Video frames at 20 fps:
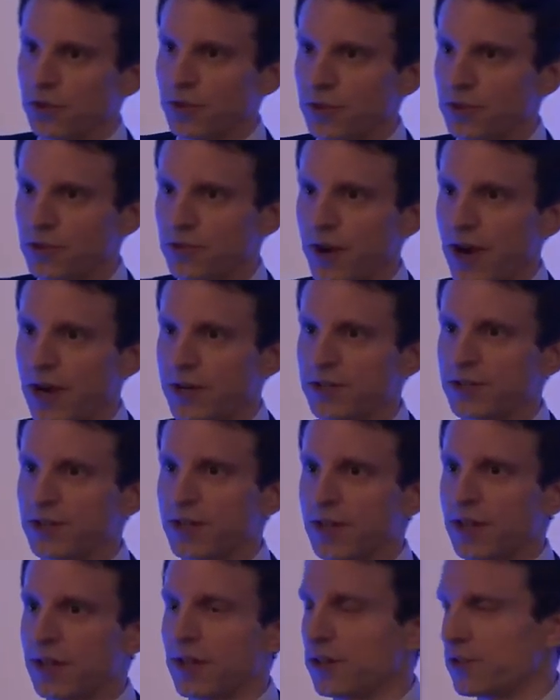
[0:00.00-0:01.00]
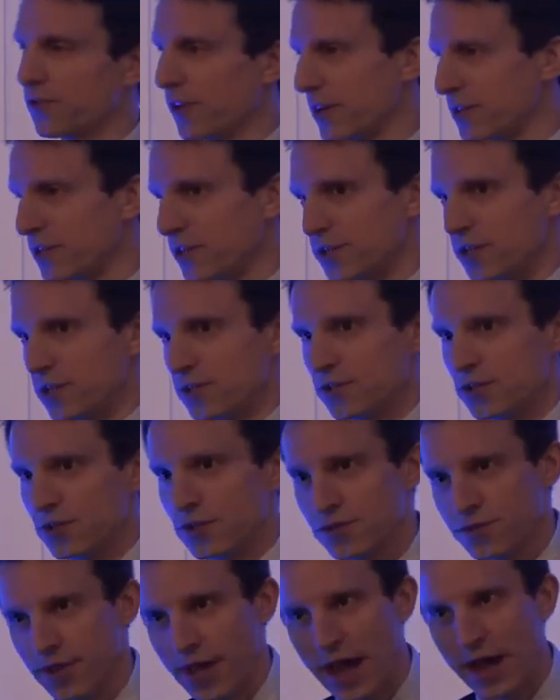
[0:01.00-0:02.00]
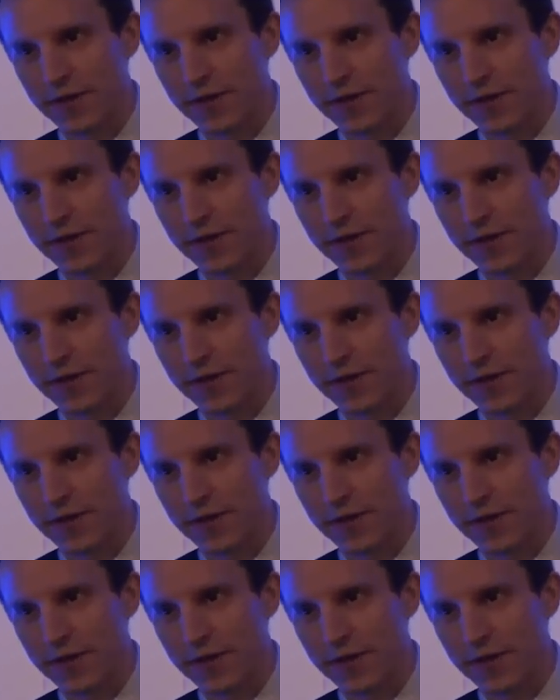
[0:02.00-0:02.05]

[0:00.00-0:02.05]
that this strategy addresses issues that